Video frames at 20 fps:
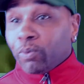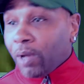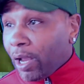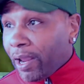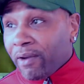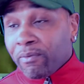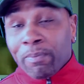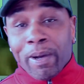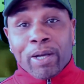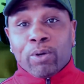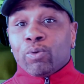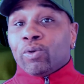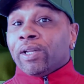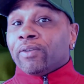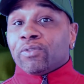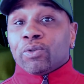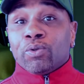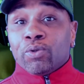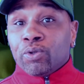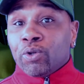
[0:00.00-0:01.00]
Everybody who
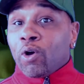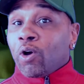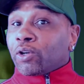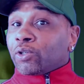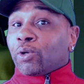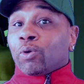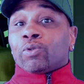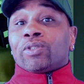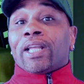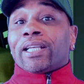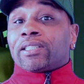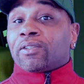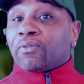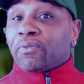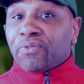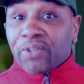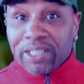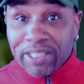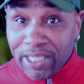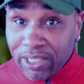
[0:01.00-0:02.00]
lives in New York knows that's a
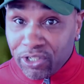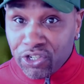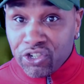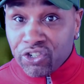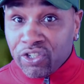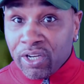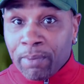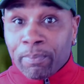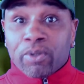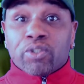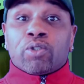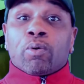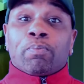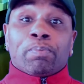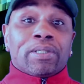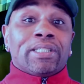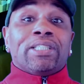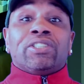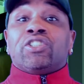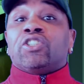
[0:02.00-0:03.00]
fictitious number, so
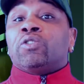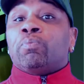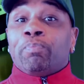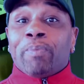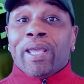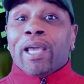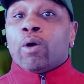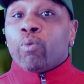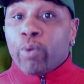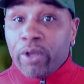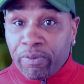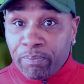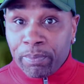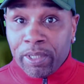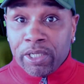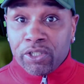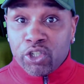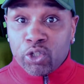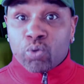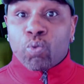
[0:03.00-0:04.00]
please just bear with me,
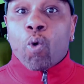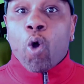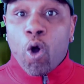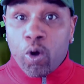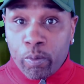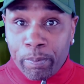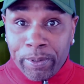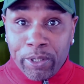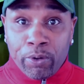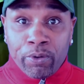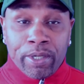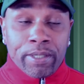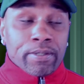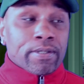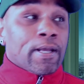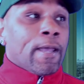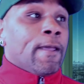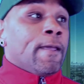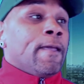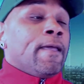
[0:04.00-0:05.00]
just walk me on
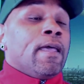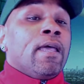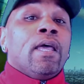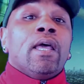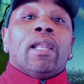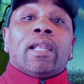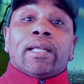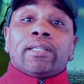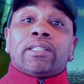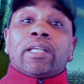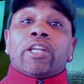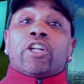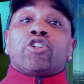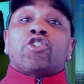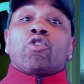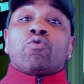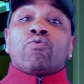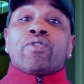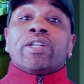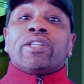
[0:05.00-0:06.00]
this. Let's say that
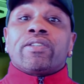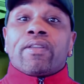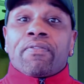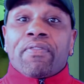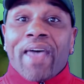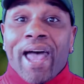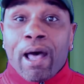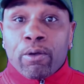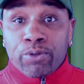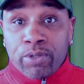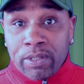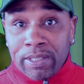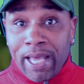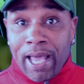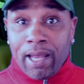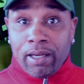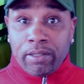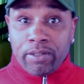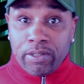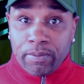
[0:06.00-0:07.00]
your rent is
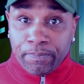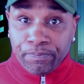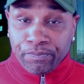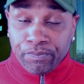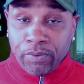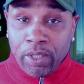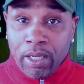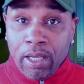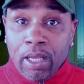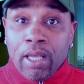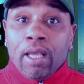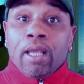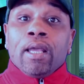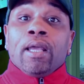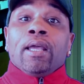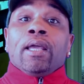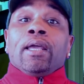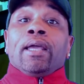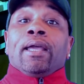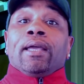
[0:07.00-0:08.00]
$1,000,
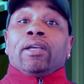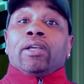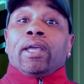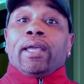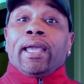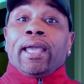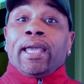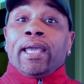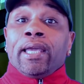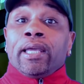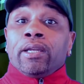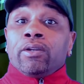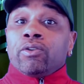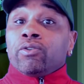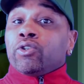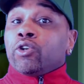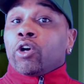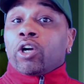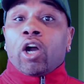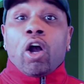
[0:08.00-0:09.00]
and
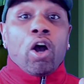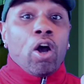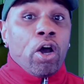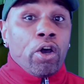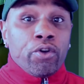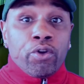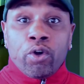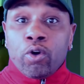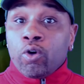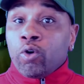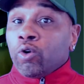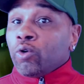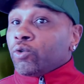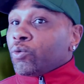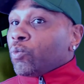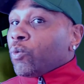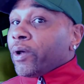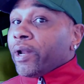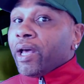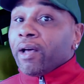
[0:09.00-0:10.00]
your car note,
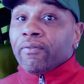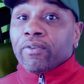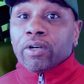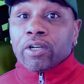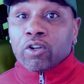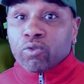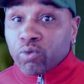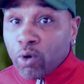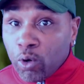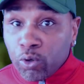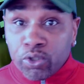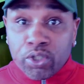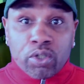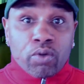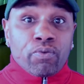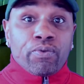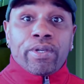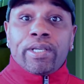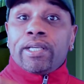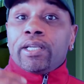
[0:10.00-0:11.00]
whatever,
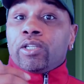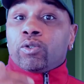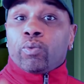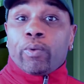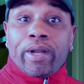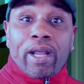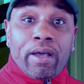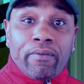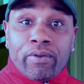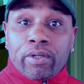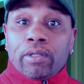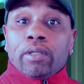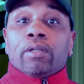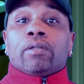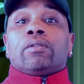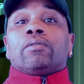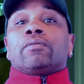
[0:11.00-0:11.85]
groceries, whatever,